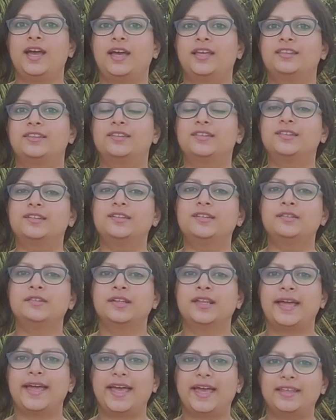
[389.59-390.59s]
and this is
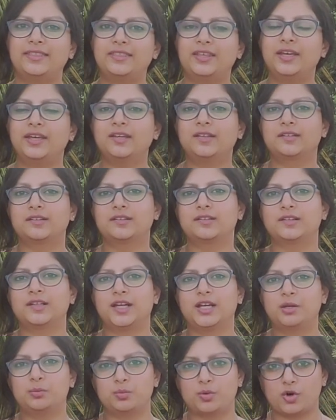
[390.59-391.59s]
ethics
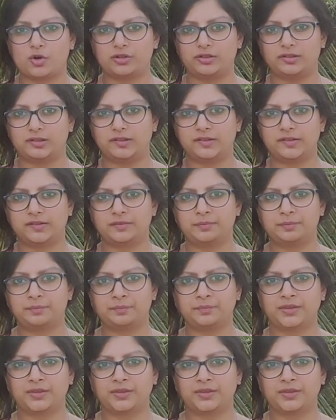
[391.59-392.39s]
and morals.